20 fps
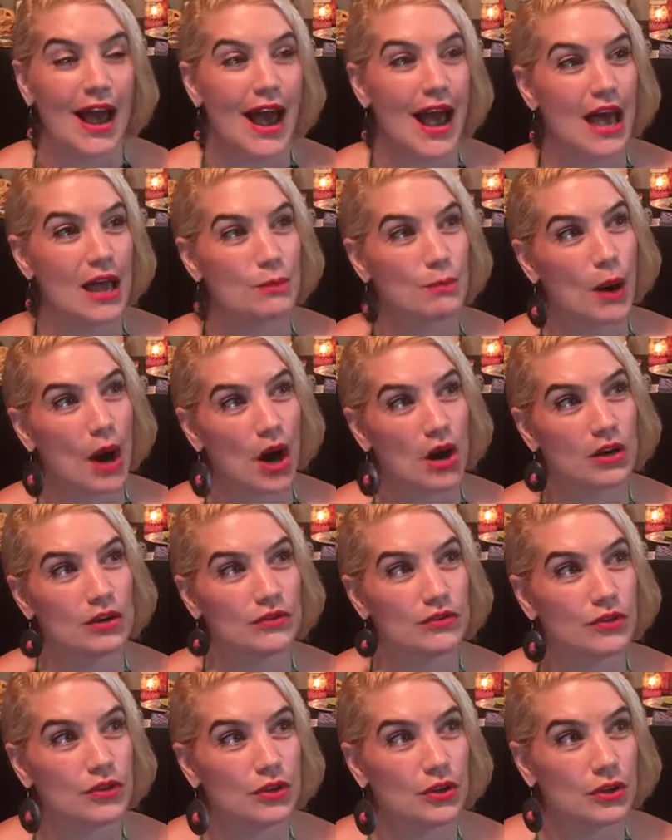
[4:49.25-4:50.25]
And part
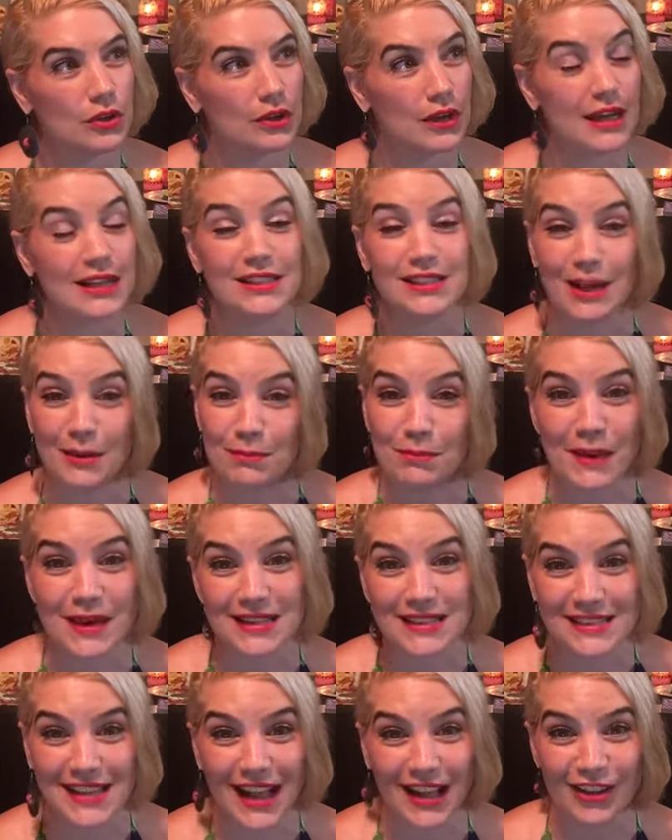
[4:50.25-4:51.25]
of the, except
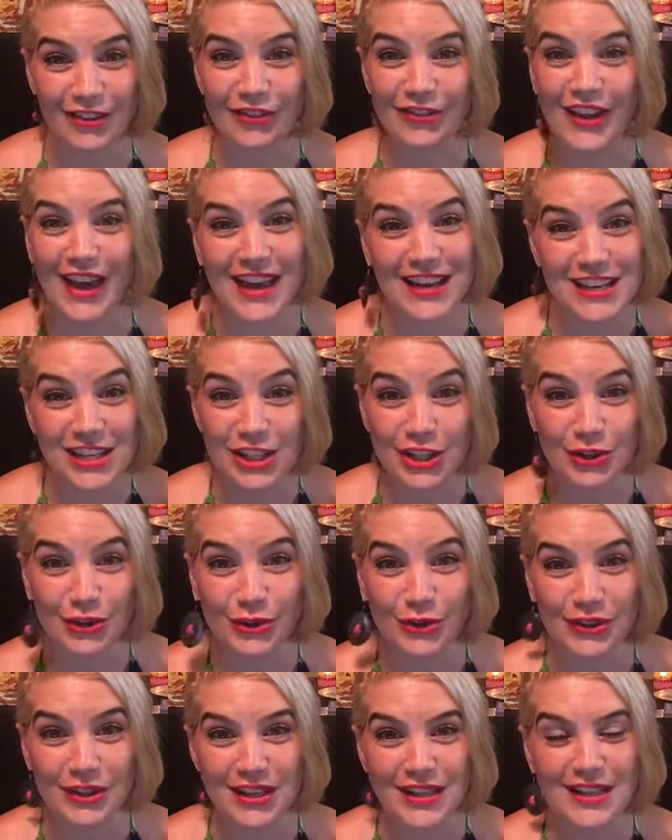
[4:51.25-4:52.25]
myself and
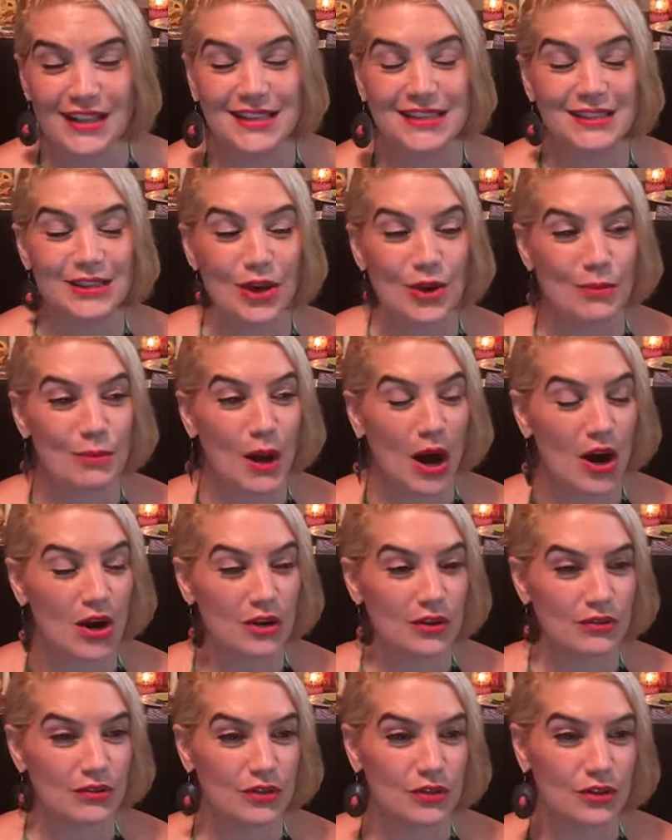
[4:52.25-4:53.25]
you. So part
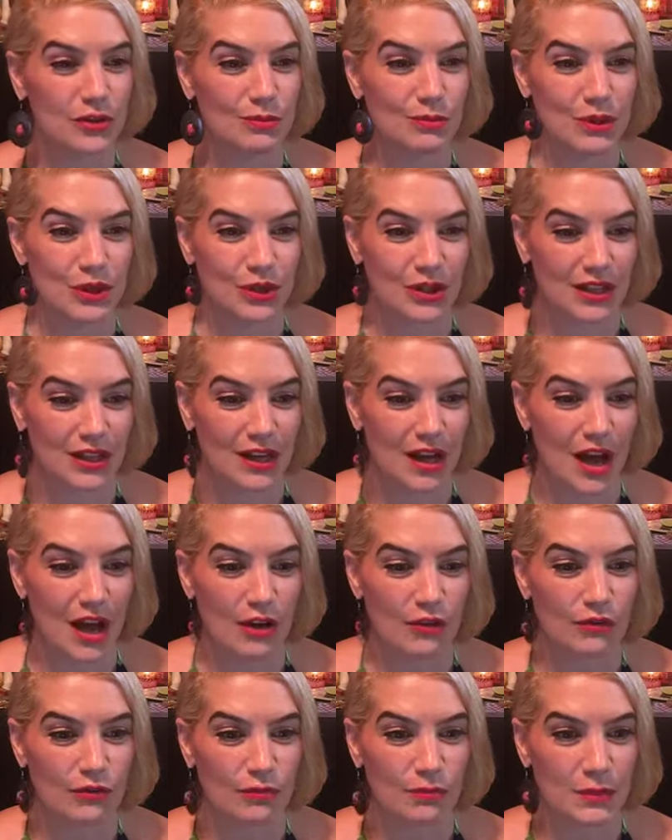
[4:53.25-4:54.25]
of the beauty
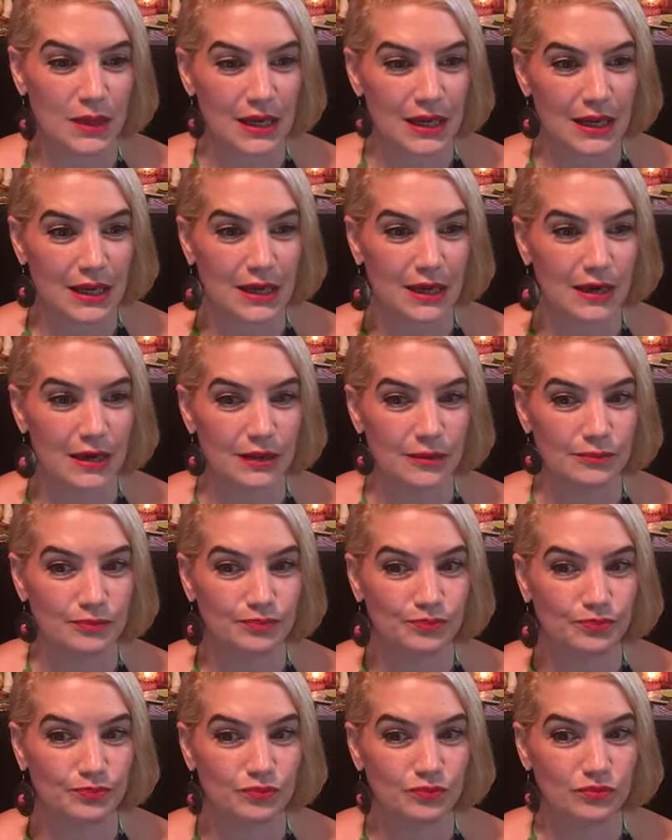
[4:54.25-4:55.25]
of me
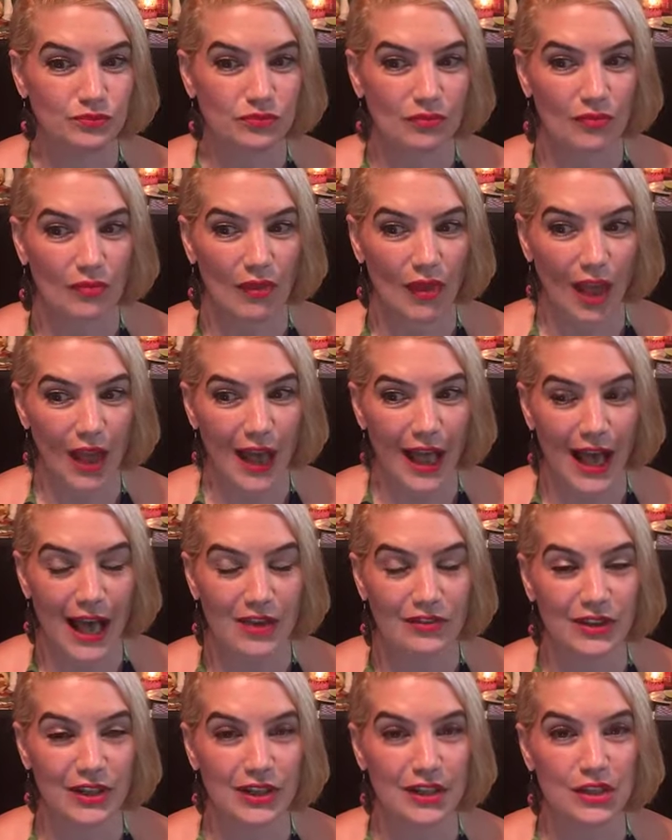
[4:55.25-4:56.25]

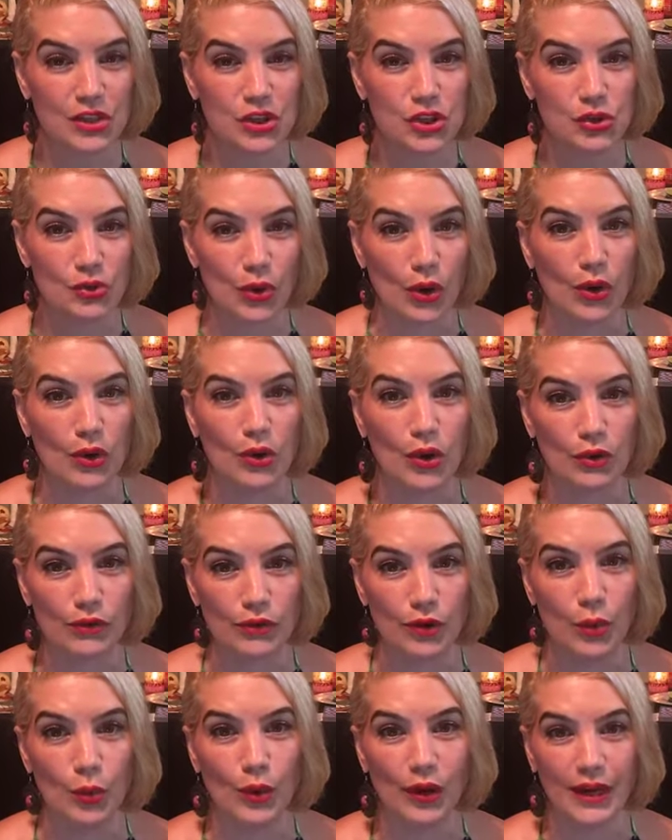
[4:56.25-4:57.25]
having control
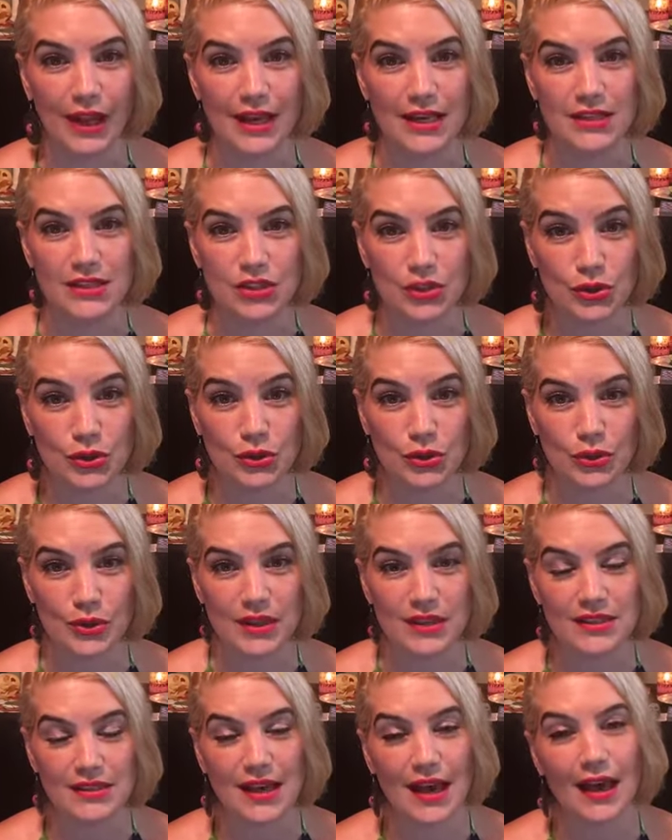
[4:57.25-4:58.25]
over what I do
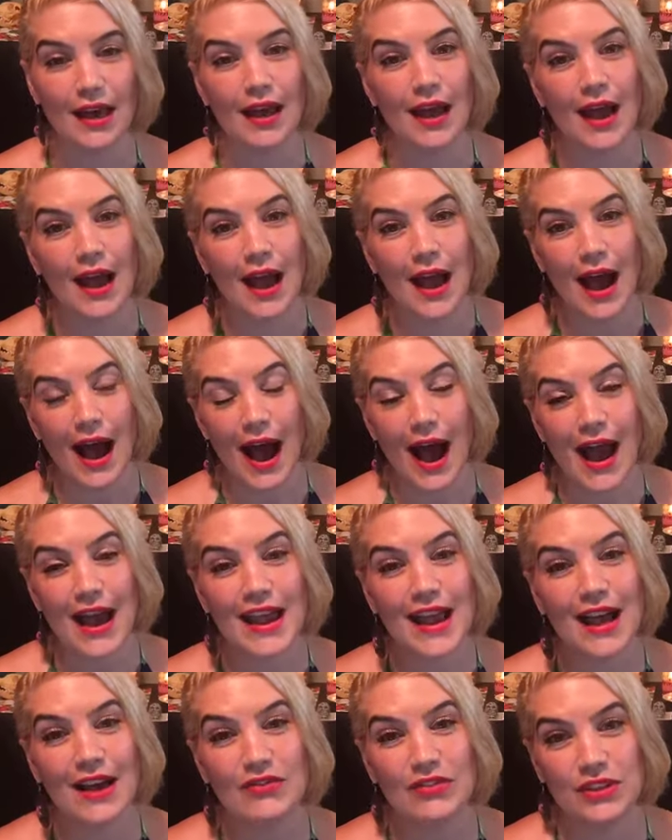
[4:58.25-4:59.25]
is that I
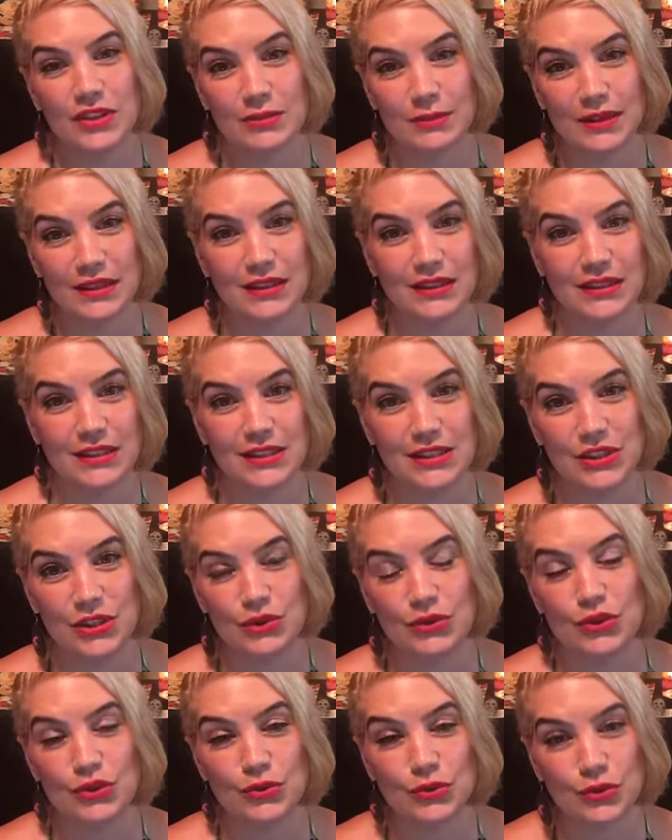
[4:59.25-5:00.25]
have the ability
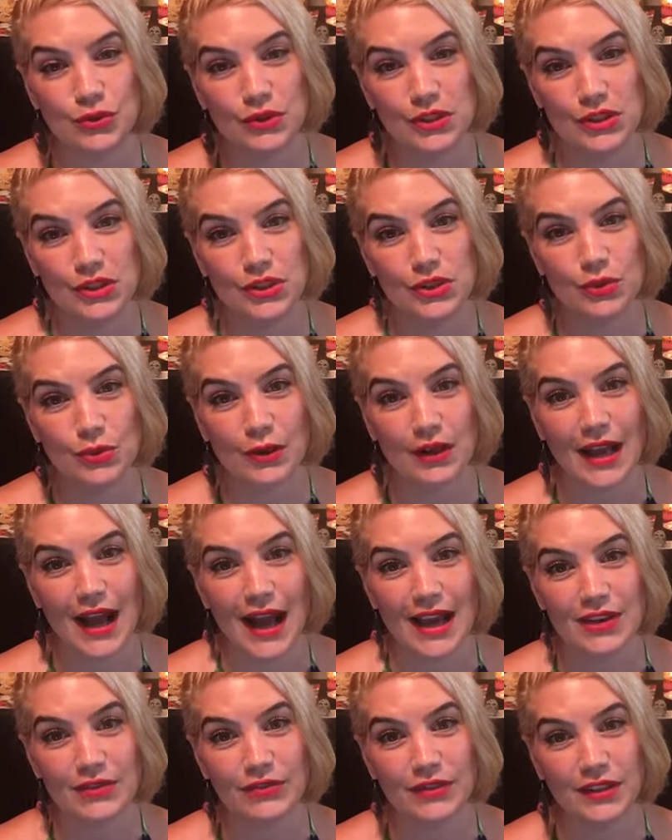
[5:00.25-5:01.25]
to truly do what
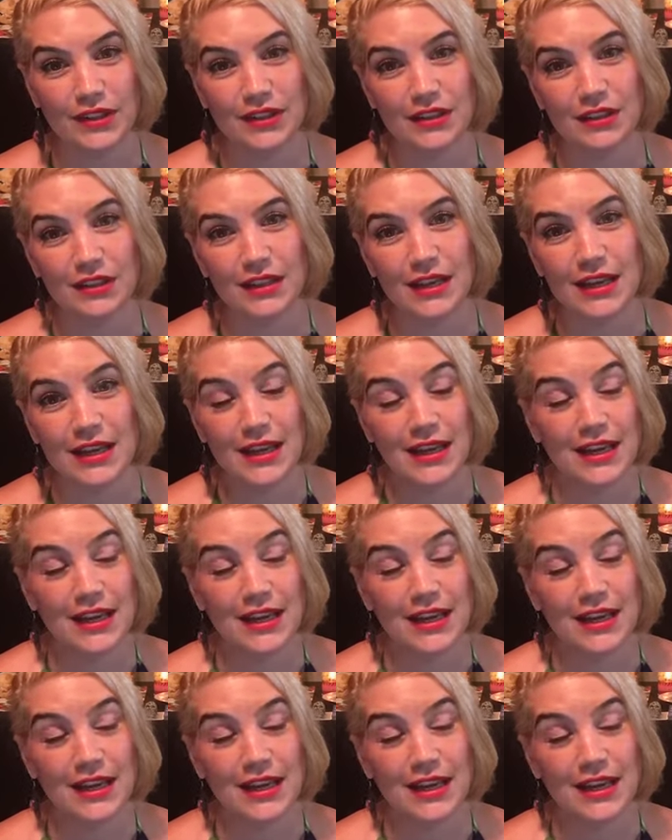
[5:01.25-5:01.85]
I feel